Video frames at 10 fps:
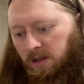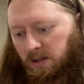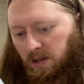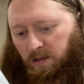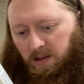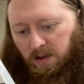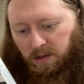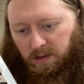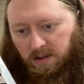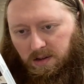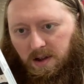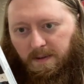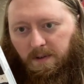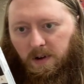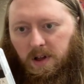This looks
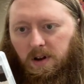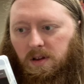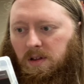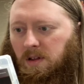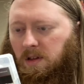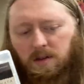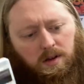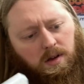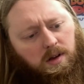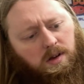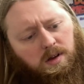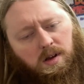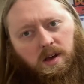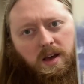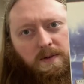different.
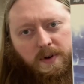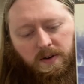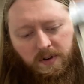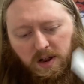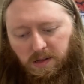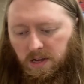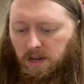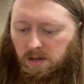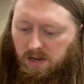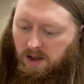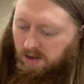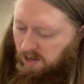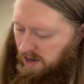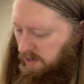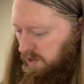And Final Fantasy 10,
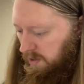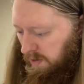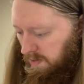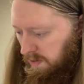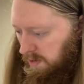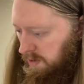10, 2,